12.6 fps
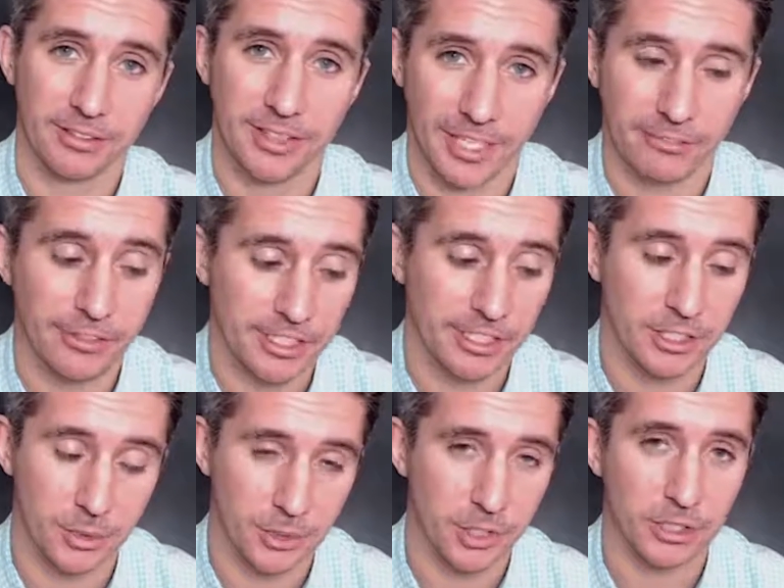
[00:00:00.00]
that fits
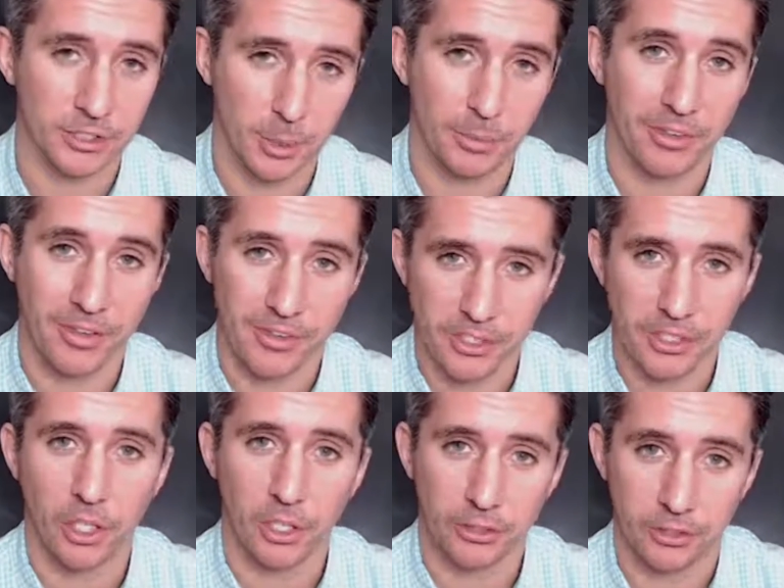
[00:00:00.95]
into a certain type of
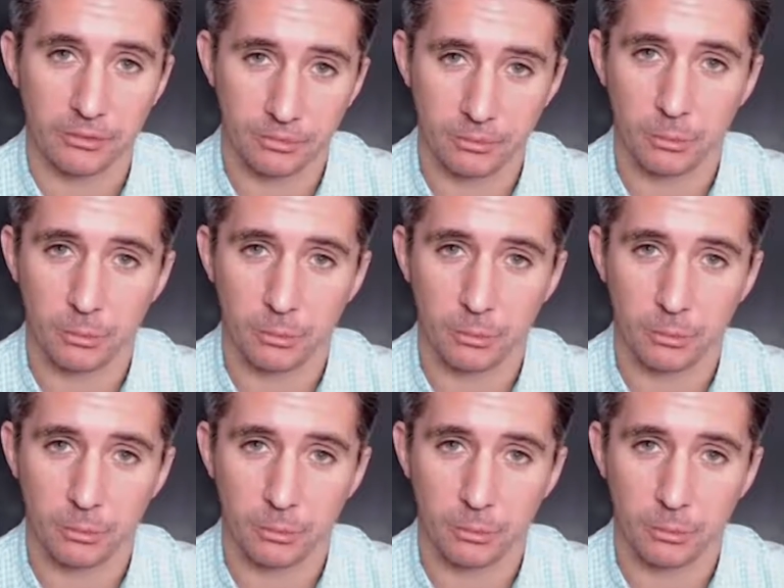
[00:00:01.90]
avatar that